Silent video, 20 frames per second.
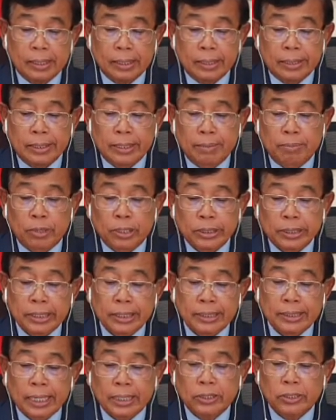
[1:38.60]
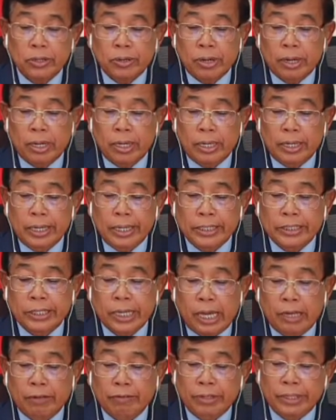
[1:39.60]
The multi-sectoral
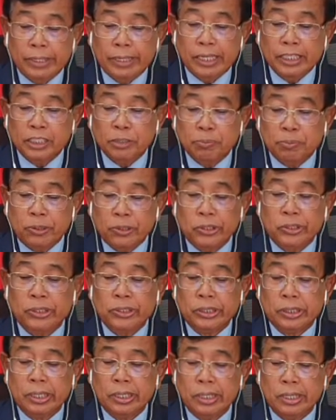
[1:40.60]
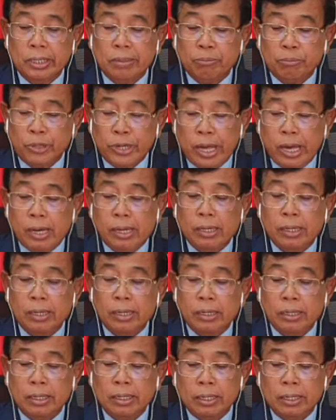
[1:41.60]
HIV response model